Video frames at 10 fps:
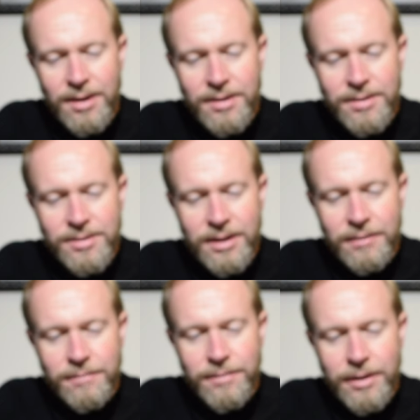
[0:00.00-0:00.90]
It is
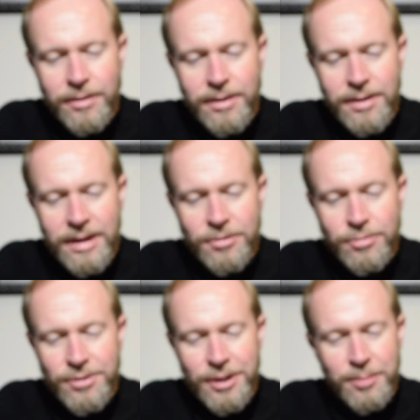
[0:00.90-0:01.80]
a very
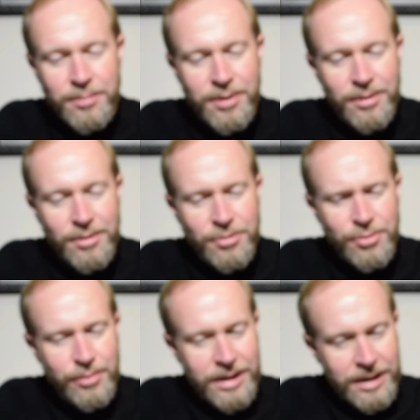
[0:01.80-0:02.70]
interesting beer
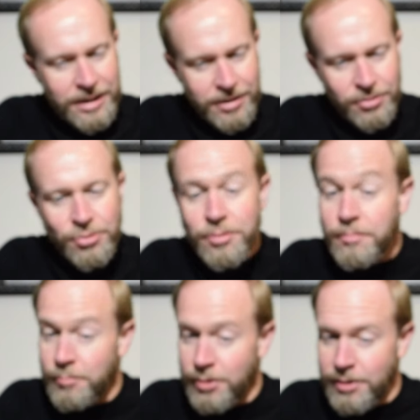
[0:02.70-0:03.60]
to age.
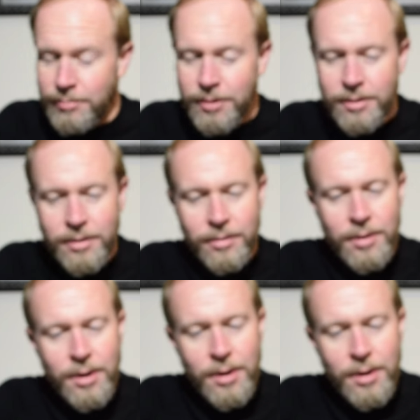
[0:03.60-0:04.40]
Well, there we go.